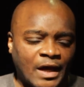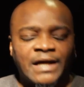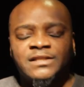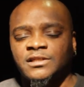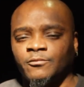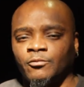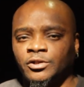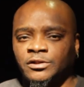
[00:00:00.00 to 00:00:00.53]

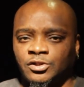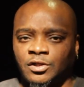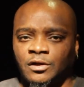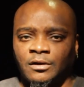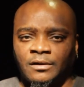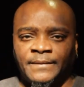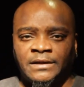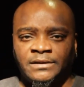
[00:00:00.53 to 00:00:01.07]
just wanted to
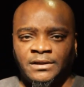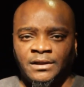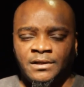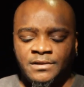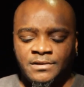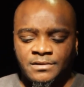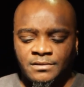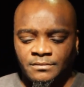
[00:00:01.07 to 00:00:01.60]
talk about
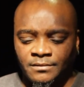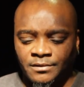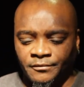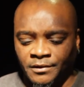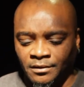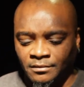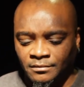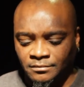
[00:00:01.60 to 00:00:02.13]
these three.